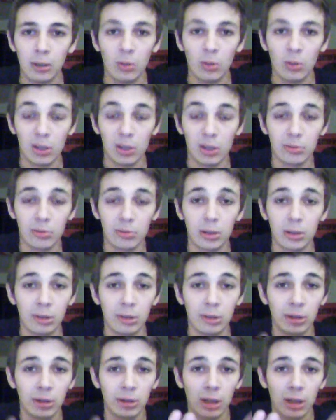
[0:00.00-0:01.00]
When it's really,
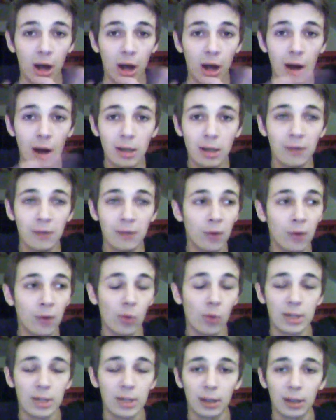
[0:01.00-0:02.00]
really hot, he
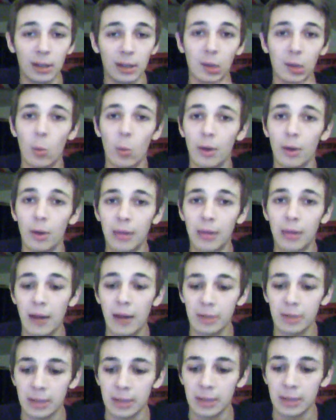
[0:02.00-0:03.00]
folds it like
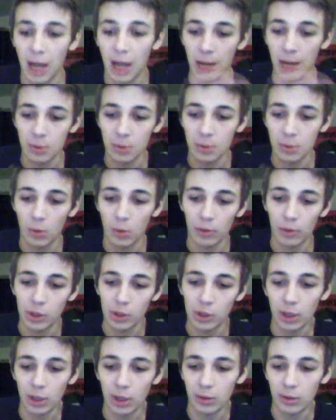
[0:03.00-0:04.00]
1,000 times over
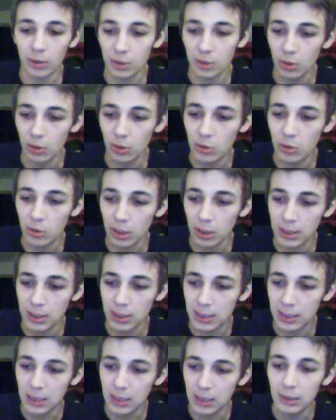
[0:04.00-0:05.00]
each other, so you can
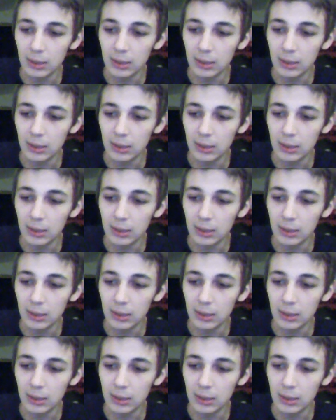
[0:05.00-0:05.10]
see